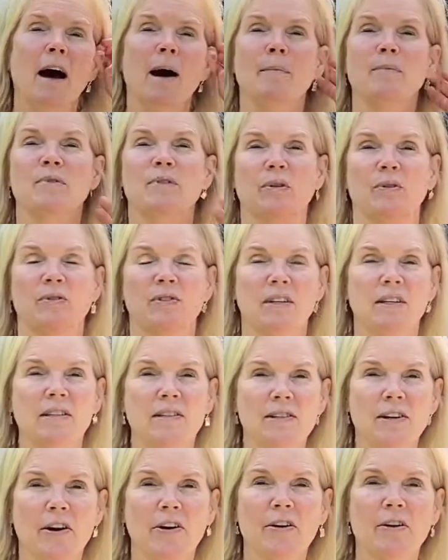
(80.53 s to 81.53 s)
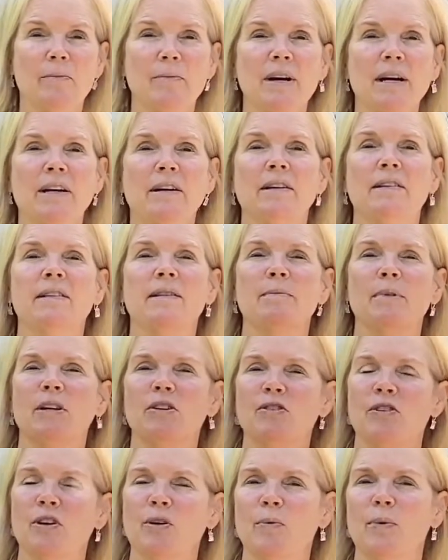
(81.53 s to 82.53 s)
So seed starter mix, make
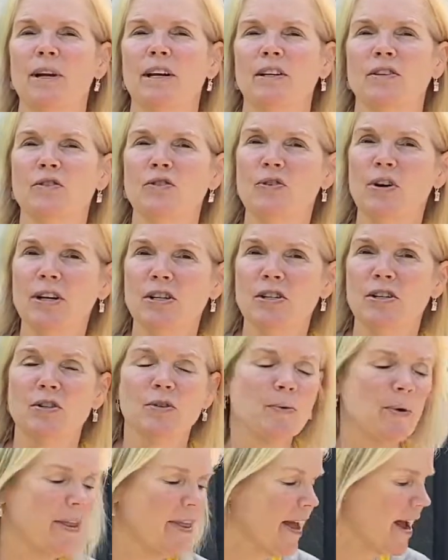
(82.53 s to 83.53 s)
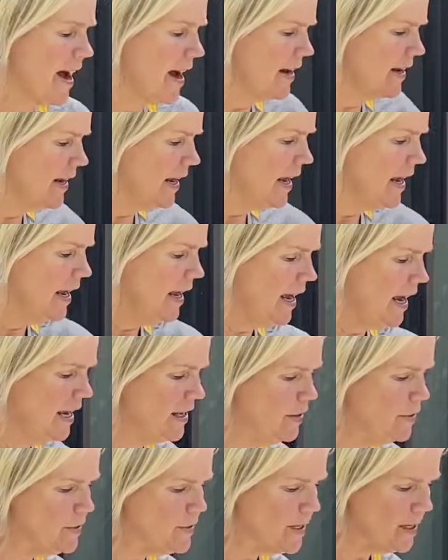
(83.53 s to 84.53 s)
sure you read instructions with that and
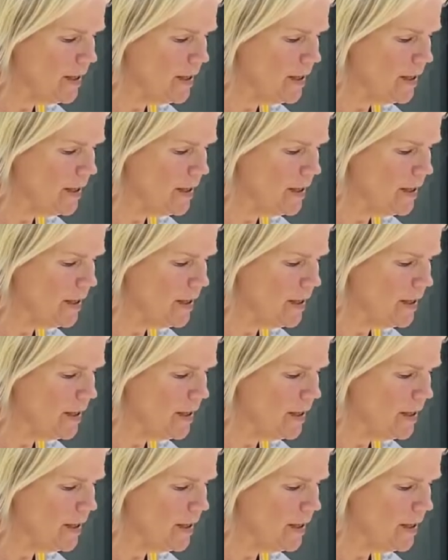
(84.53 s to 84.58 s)
use that